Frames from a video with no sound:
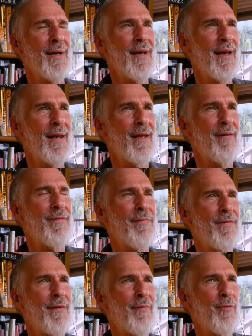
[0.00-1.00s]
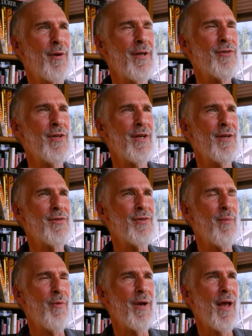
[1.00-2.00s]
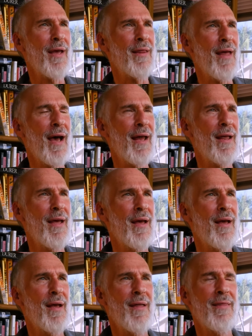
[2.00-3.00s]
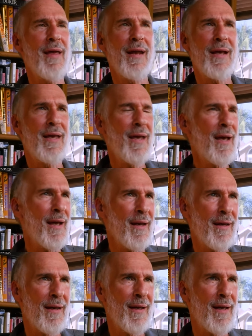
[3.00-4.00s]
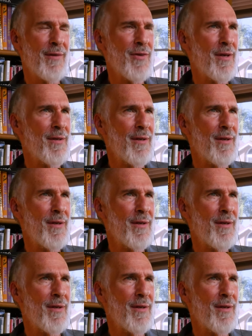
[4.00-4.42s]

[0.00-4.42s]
and if, if we're listening to someone like that, that again, it's